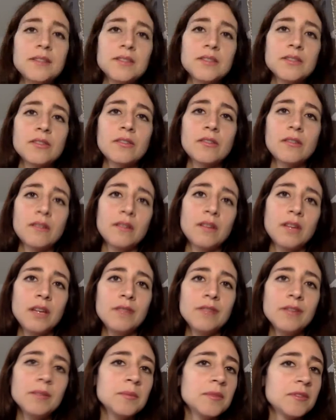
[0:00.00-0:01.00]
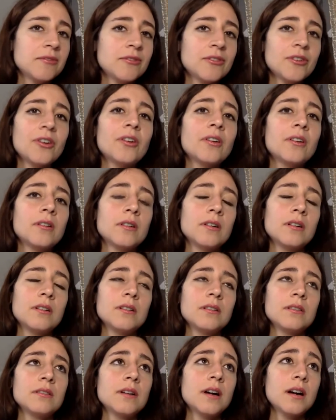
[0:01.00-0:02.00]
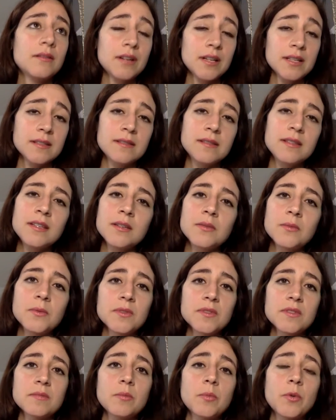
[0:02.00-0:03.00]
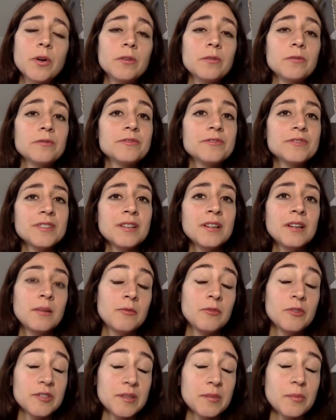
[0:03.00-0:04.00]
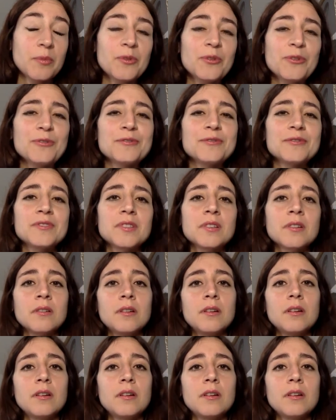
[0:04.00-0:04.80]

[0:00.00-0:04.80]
So even before a vaccine was approved,